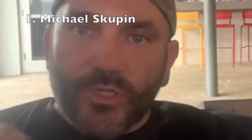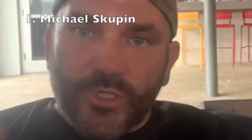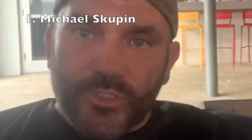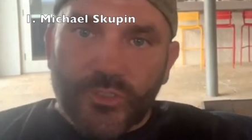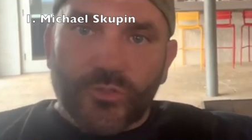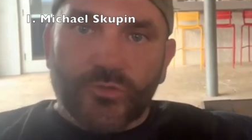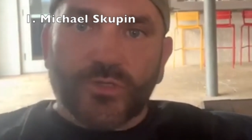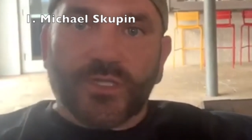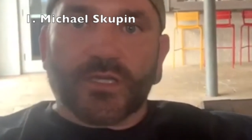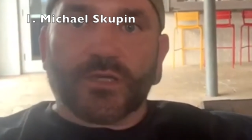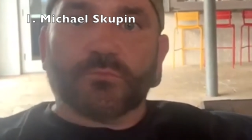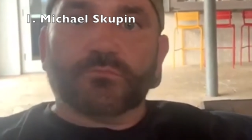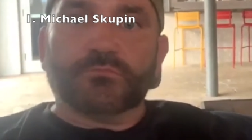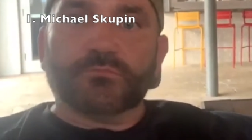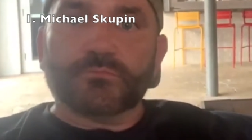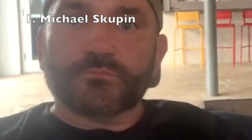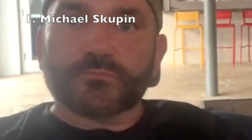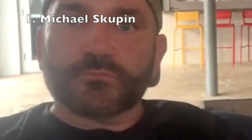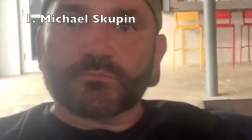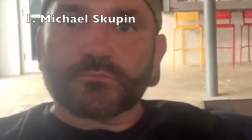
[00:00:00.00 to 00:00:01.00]
We're going to do him
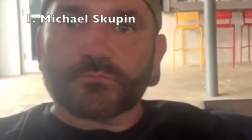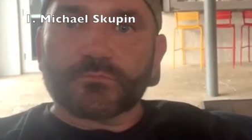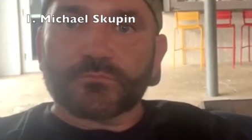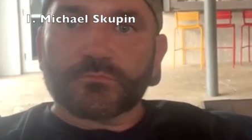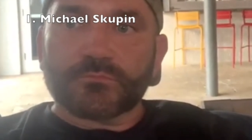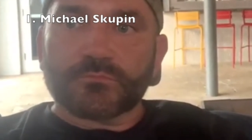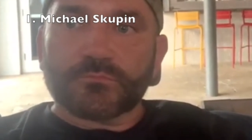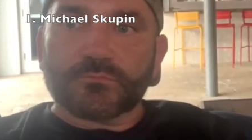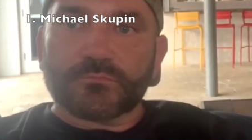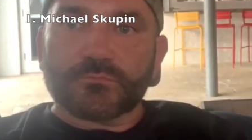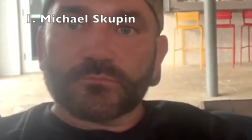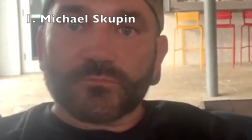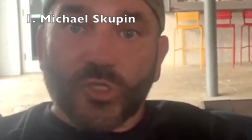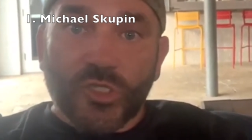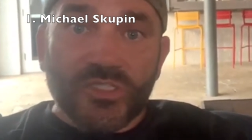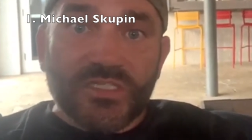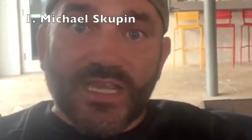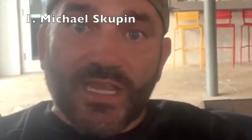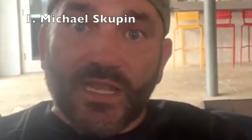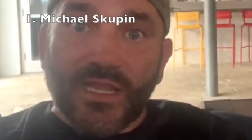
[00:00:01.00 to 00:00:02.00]

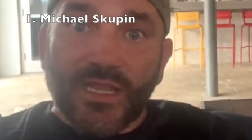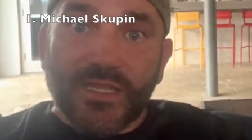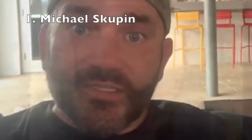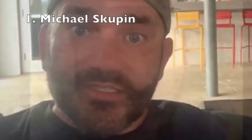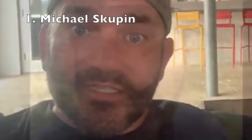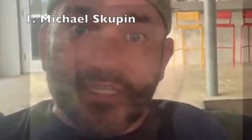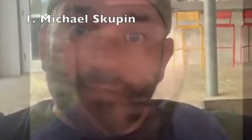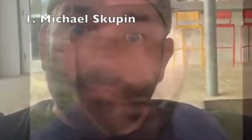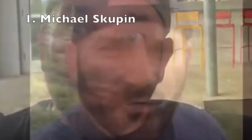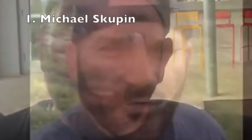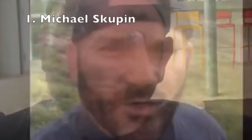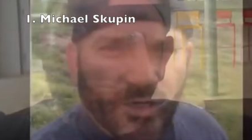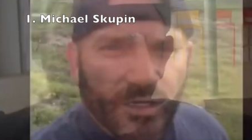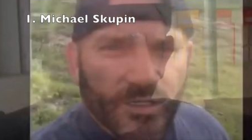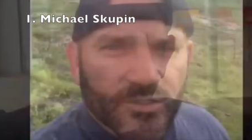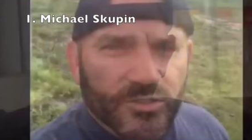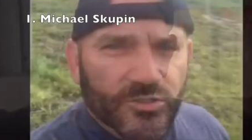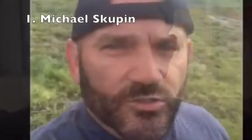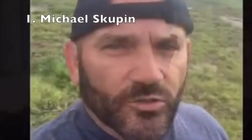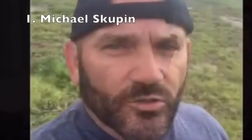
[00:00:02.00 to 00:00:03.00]
because I got a lot to say about
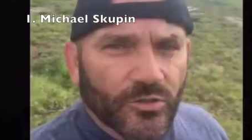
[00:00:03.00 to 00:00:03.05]
him.